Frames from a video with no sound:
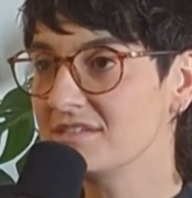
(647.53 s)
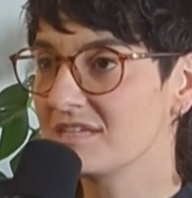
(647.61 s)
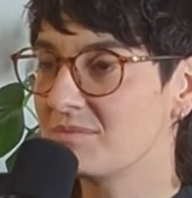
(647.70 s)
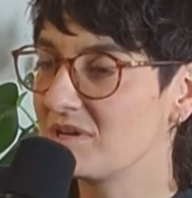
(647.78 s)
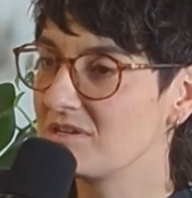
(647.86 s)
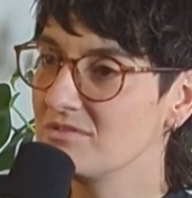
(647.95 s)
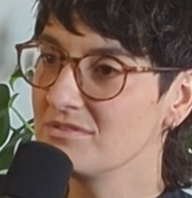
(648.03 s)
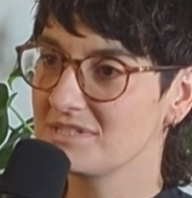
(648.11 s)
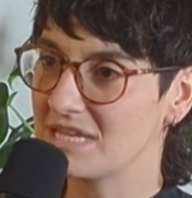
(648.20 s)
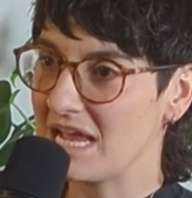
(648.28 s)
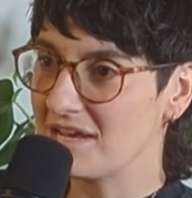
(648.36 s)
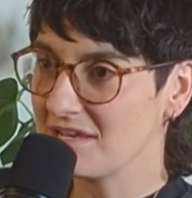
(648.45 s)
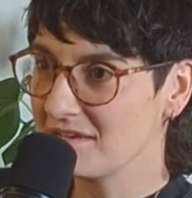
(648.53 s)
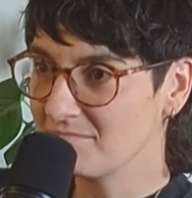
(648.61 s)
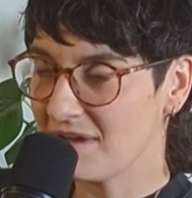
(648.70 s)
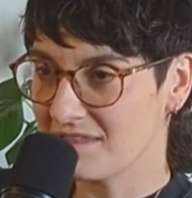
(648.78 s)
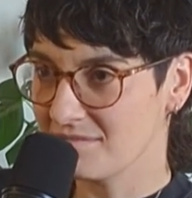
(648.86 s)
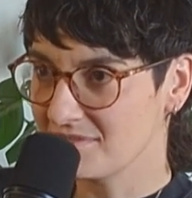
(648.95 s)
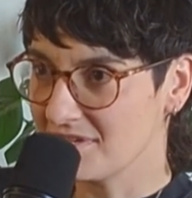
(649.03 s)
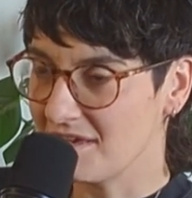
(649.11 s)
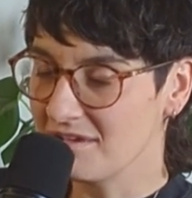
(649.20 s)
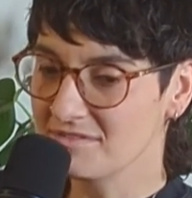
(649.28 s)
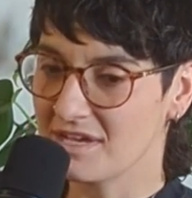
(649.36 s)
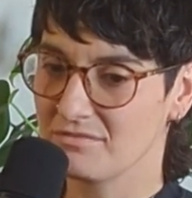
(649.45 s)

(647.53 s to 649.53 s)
someone who's standing by themselves,